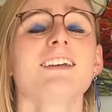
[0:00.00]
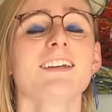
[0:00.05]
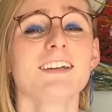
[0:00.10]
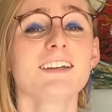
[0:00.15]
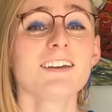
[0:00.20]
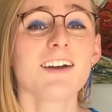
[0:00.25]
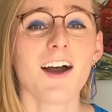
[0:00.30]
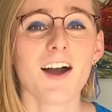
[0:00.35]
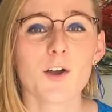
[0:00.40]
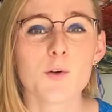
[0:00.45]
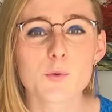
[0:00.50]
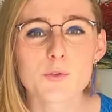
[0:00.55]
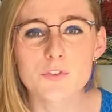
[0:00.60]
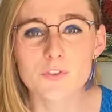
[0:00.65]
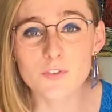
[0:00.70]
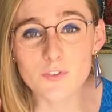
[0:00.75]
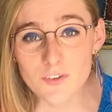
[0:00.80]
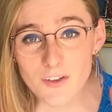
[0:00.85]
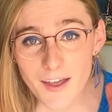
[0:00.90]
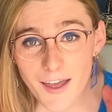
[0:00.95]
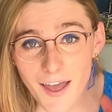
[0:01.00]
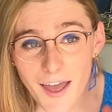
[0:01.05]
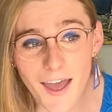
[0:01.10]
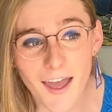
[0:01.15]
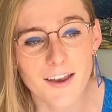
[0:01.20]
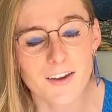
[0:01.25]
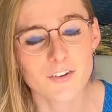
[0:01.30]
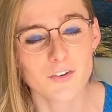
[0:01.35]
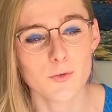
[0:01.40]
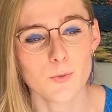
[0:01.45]
I
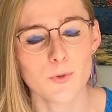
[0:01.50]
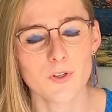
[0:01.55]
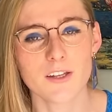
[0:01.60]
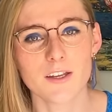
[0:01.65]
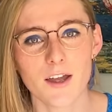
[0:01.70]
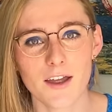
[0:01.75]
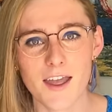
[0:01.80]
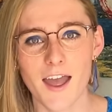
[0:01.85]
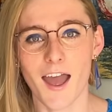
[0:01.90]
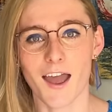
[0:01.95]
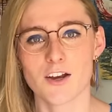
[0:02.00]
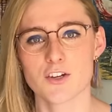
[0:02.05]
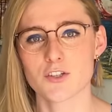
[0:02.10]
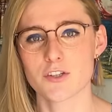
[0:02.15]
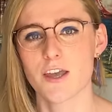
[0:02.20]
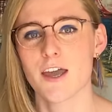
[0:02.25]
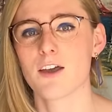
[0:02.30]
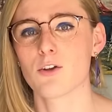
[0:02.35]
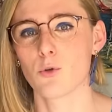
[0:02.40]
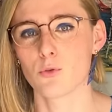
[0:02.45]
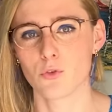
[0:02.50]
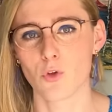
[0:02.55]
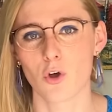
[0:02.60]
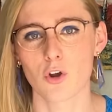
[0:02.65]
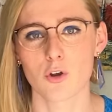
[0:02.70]
actually had autonomy